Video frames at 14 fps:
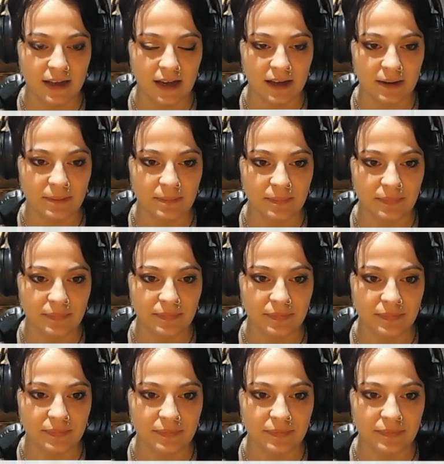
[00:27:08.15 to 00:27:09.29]

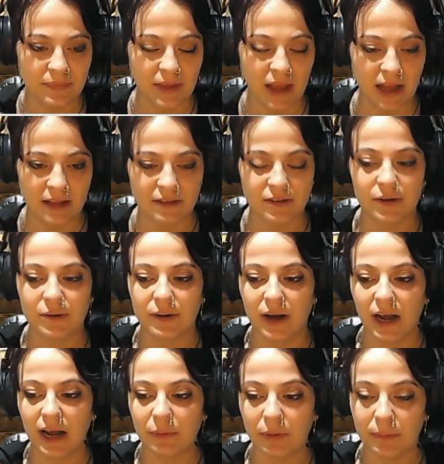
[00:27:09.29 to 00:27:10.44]
Yeah, so
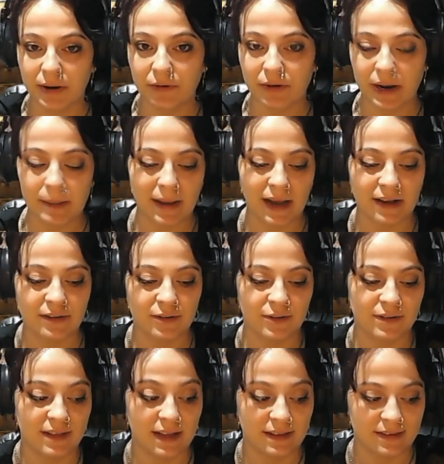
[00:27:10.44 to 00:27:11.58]
I will be right back as soon
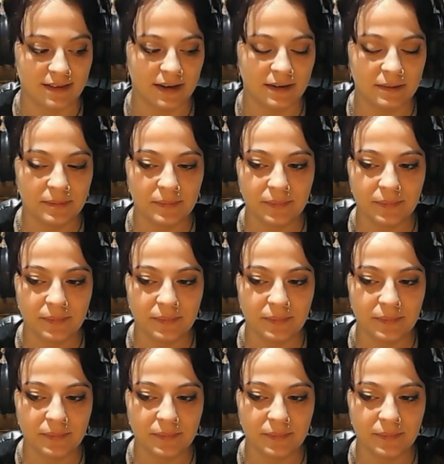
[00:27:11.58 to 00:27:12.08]
as that's done.